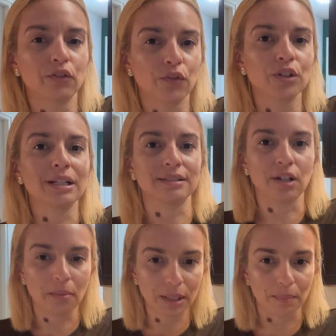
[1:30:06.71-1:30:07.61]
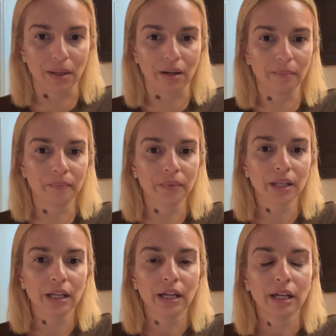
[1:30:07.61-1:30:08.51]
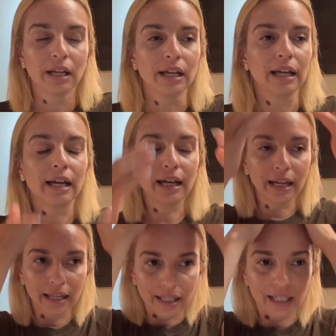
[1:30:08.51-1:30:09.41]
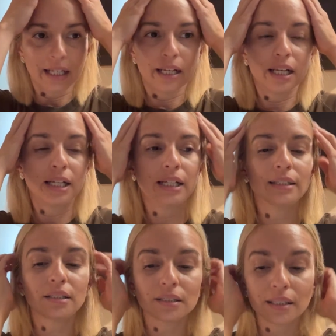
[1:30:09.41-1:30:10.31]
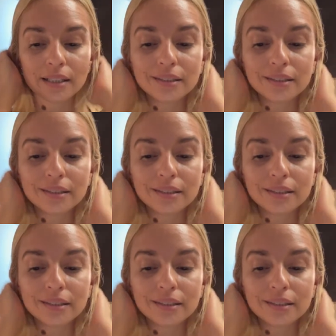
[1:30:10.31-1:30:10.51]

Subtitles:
for the atomic bomb, and it's